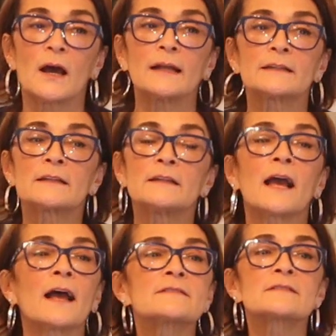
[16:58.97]
I think he
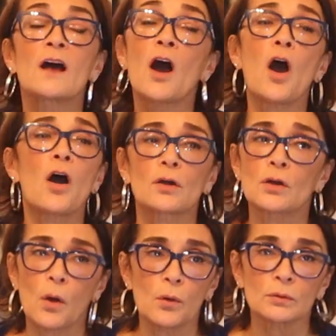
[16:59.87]
has a heart
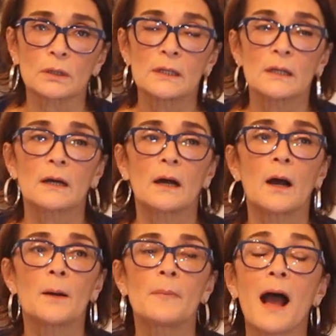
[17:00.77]
of gold.
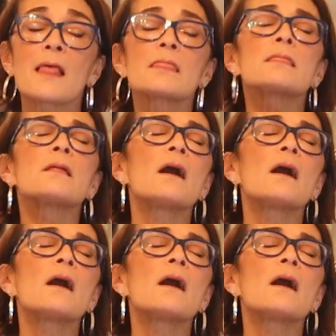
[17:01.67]
I